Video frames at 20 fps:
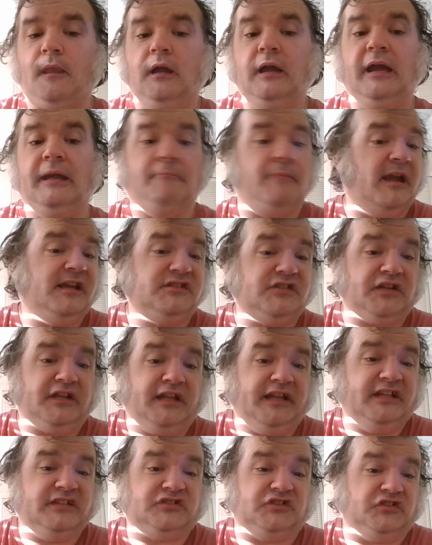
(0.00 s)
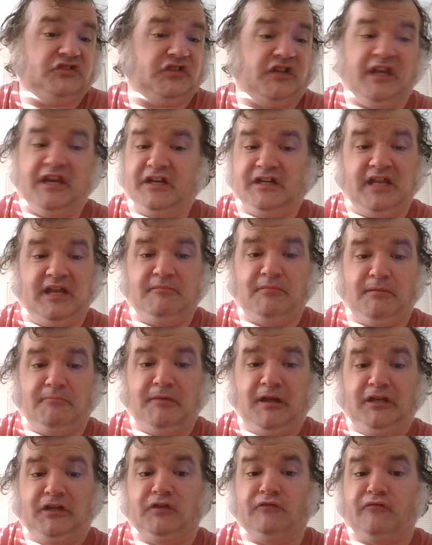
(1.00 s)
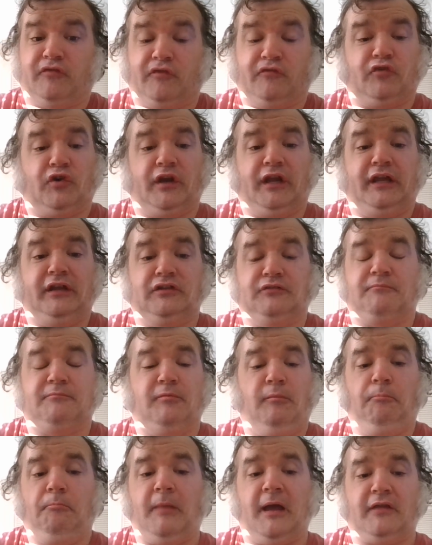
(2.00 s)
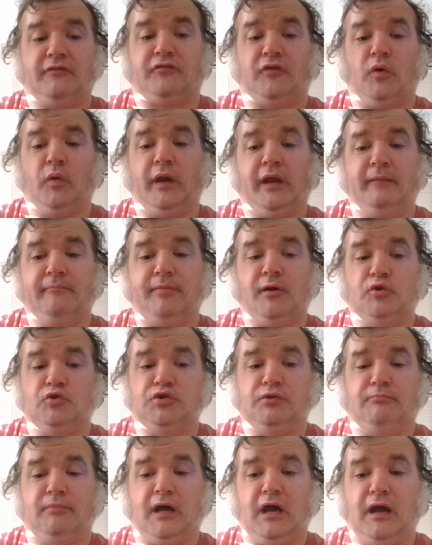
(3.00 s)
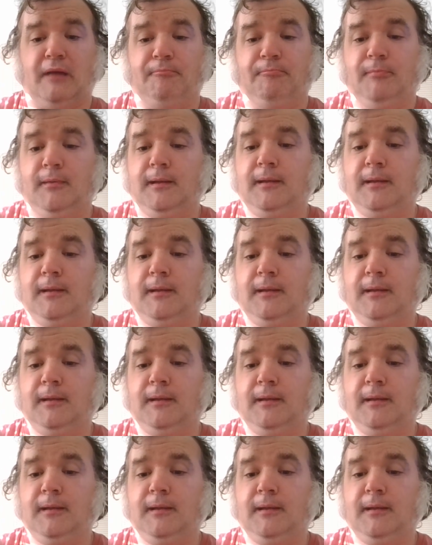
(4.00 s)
And basically, it's just get a demon minion for free by throwing a potion bomb.